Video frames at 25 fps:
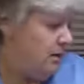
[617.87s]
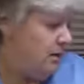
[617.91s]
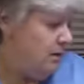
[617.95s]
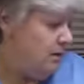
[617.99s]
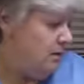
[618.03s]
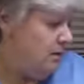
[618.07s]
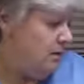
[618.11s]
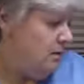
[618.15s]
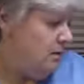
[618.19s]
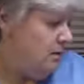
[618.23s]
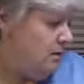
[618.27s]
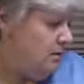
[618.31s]

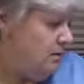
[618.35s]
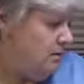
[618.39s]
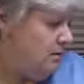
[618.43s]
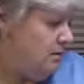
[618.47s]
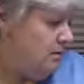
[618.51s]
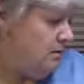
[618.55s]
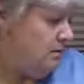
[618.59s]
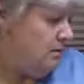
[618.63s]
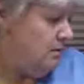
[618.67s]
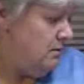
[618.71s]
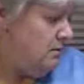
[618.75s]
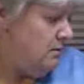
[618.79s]

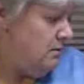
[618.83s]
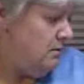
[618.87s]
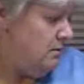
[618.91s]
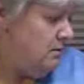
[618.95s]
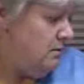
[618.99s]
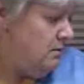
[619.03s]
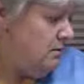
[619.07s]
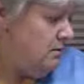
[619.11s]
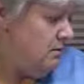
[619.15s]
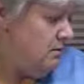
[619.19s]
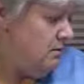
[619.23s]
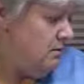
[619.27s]

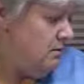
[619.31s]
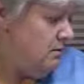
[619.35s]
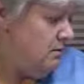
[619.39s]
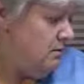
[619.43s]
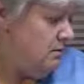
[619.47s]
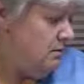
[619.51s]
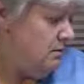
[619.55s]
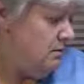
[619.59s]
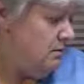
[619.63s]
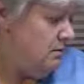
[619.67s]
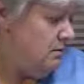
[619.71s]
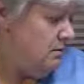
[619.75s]

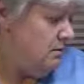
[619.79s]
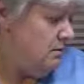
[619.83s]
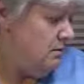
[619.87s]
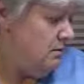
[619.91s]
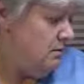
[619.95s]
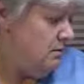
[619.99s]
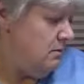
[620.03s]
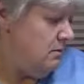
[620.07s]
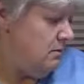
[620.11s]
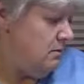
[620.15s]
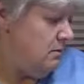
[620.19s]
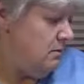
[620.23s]

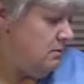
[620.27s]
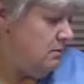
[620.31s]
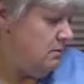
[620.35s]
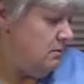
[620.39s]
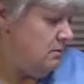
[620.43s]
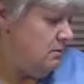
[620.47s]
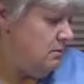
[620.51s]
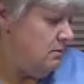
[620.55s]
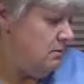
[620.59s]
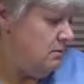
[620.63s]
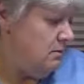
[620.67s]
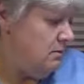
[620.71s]

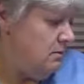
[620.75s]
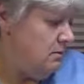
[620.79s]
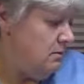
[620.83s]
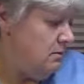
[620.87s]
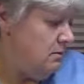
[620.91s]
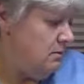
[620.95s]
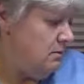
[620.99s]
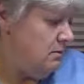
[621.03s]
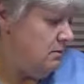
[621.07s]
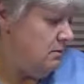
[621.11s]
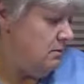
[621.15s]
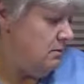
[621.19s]

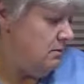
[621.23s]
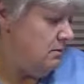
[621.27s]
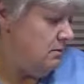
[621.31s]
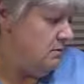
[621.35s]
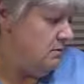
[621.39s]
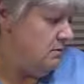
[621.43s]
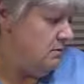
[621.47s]
[no speech]